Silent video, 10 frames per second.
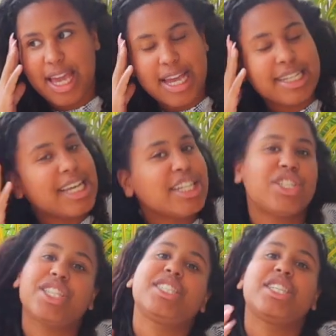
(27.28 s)

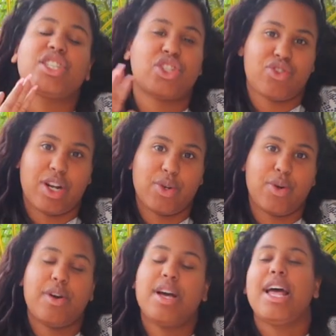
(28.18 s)
it's a
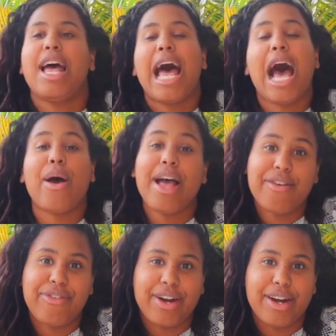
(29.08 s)
struggle.
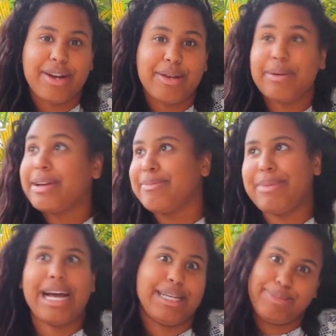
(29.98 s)
However,
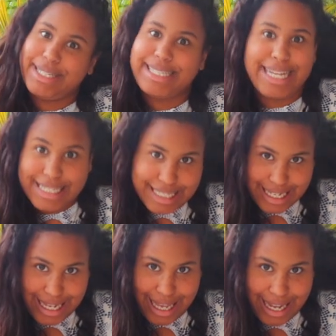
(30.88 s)
my husband is
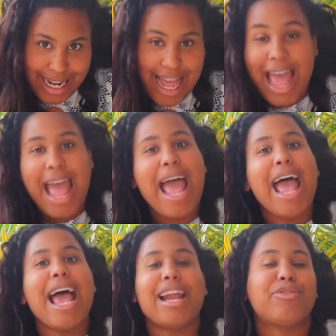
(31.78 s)
Tanzanian,
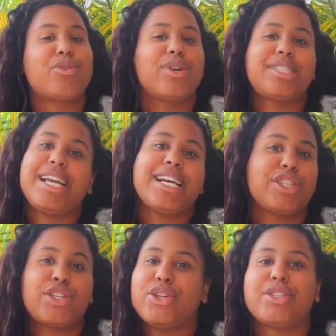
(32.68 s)
and of course he has
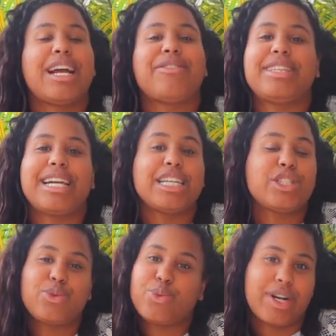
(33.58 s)
the cure to everything. I
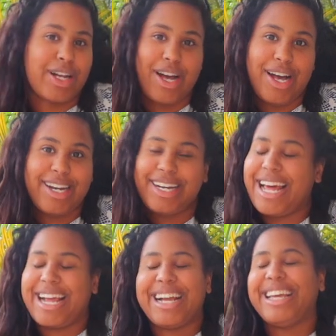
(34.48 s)
swear to God,
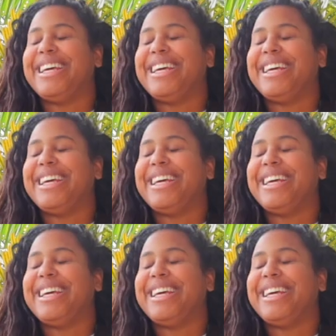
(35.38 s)
like